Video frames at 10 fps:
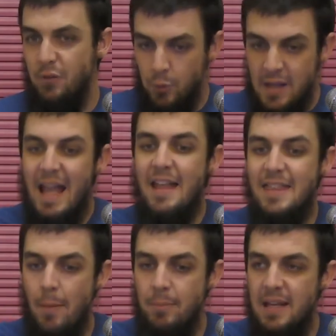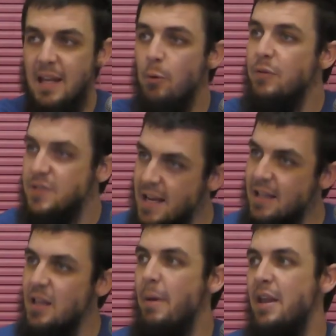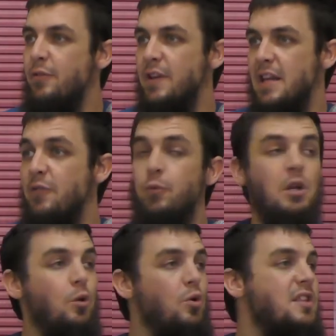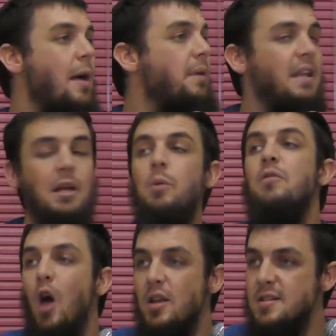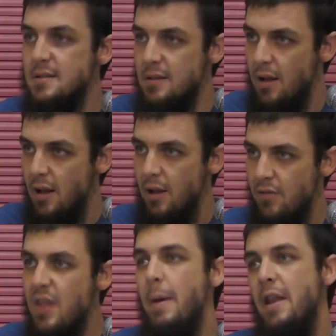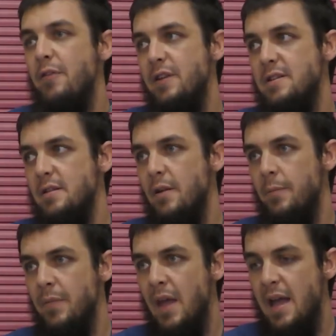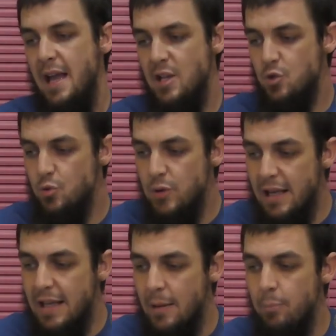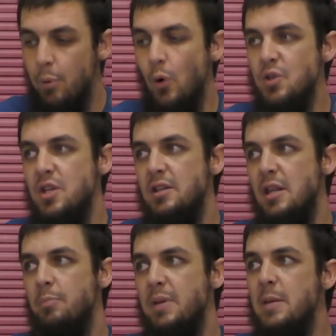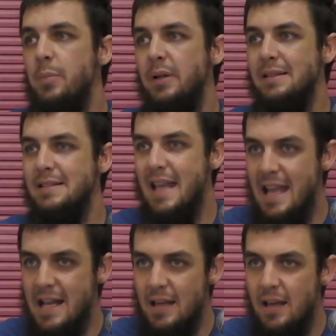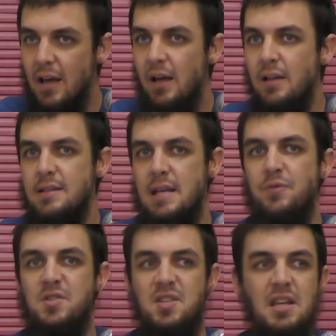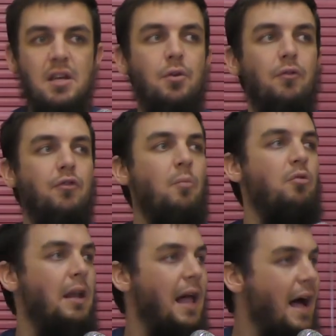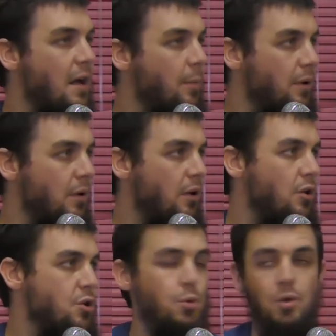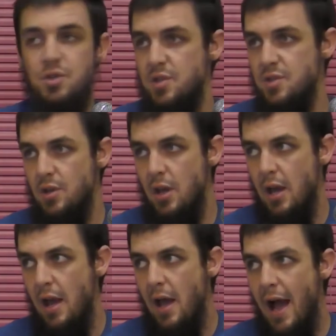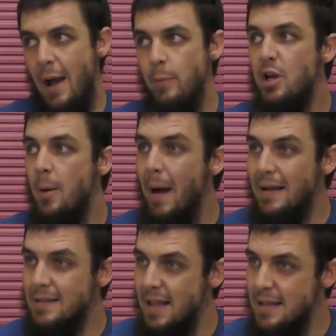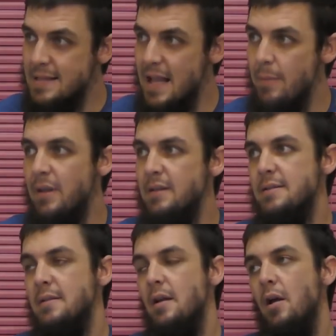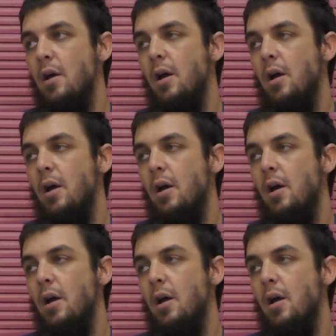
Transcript: If we get that meaning, we've taken the benefit. If we lose that meaning, we've lost the benefit. It's really important that people take tafsir from reliable sources. And we come back to that statement,